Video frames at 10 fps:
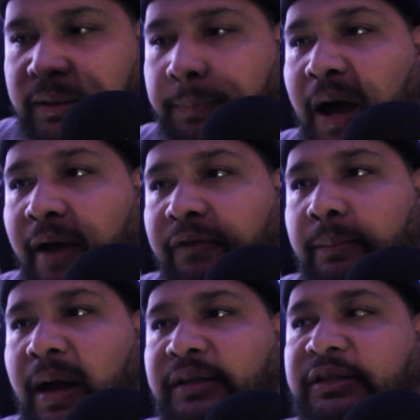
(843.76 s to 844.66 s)
to the poverty
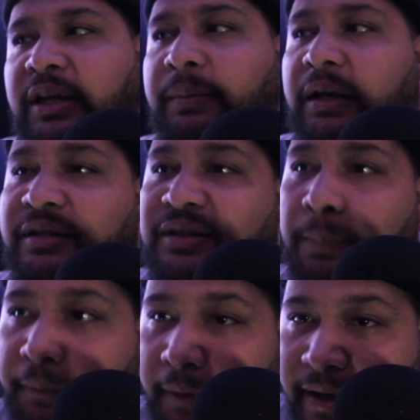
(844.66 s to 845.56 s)
mindset because the
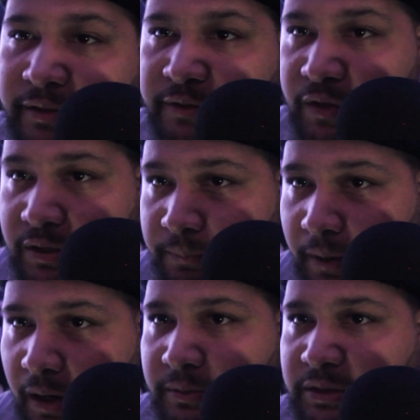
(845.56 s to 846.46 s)
price for this
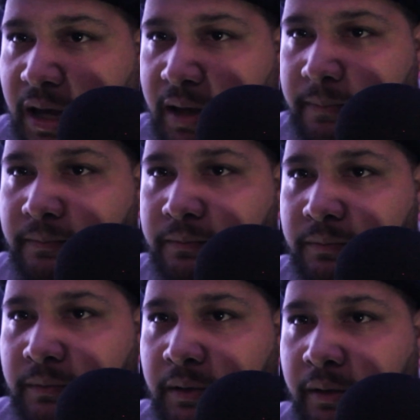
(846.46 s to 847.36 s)
barbershop
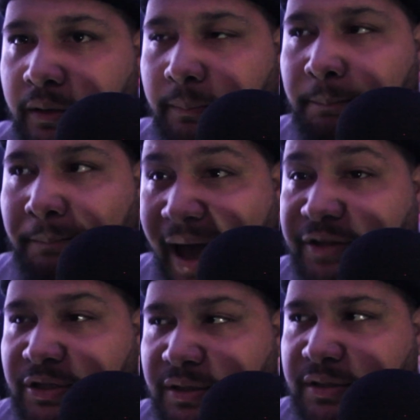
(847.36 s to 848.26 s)

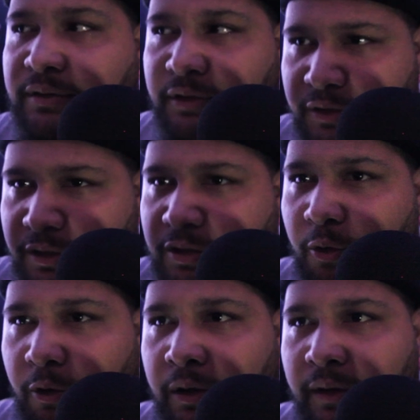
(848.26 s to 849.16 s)
matches the
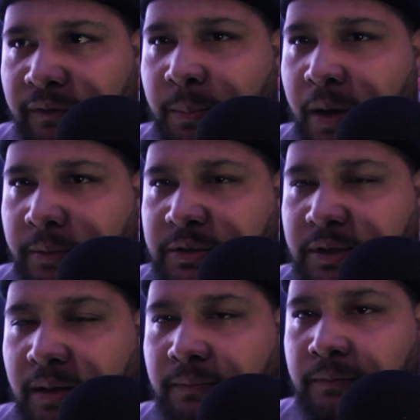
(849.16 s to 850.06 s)
decor of the
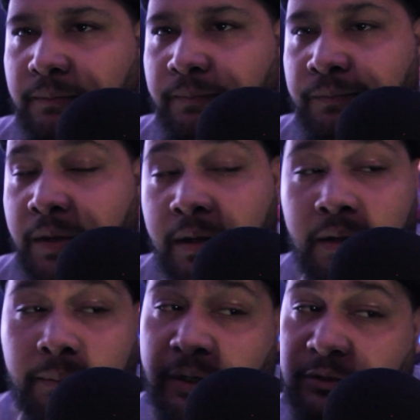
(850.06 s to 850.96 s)
barbershop.
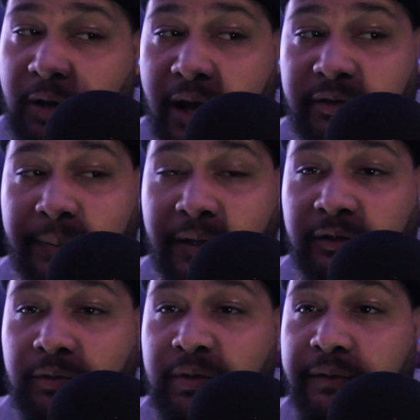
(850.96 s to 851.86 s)
Because where I was paying
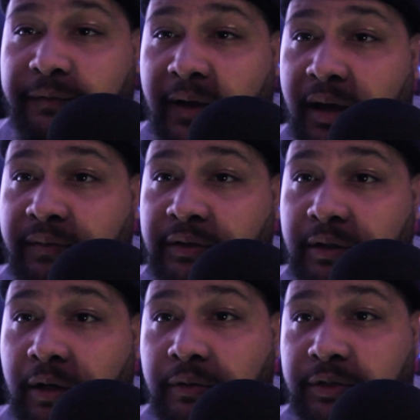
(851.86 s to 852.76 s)
$25 at the
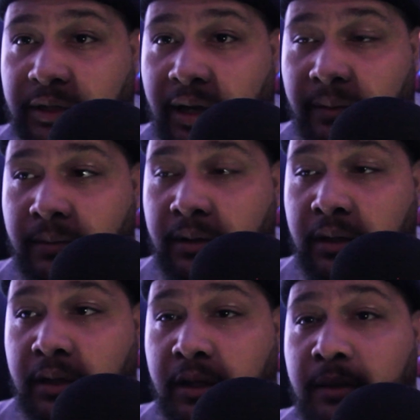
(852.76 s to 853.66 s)
old shop,
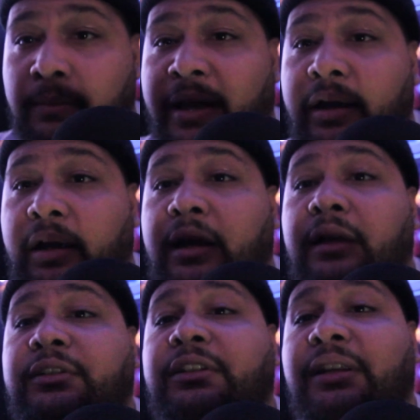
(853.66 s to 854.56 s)
my
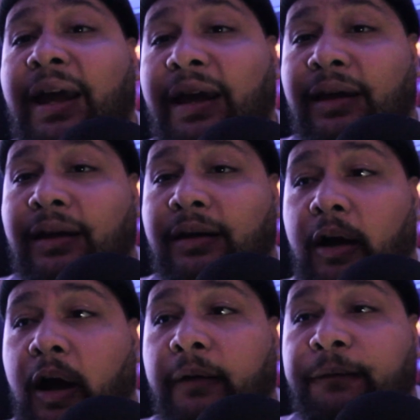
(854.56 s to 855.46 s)
haircuts today
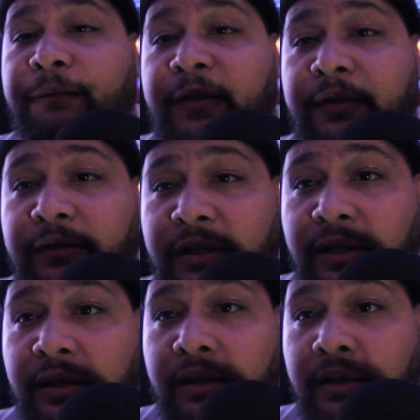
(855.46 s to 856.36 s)
are
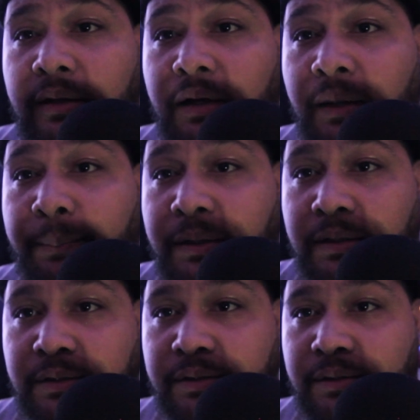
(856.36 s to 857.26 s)
$50 a
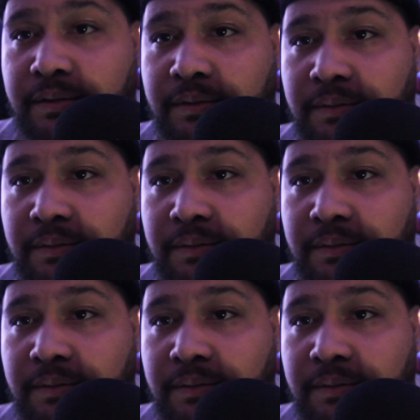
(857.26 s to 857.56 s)
piece.